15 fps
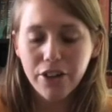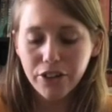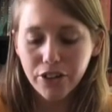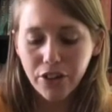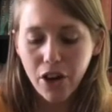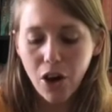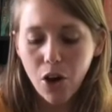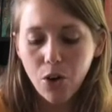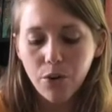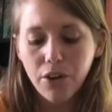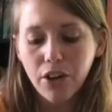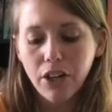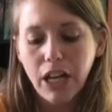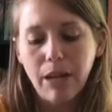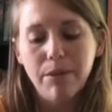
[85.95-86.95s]
go,
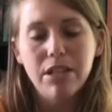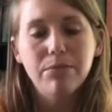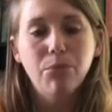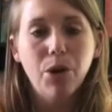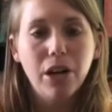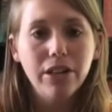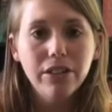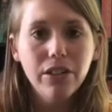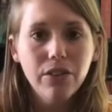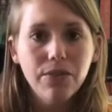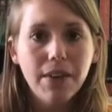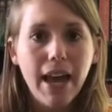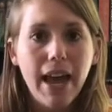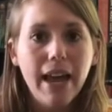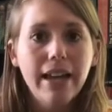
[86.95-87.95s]
her name is Morgan Le
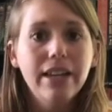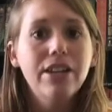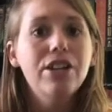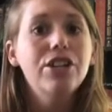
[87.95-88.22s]
Fay,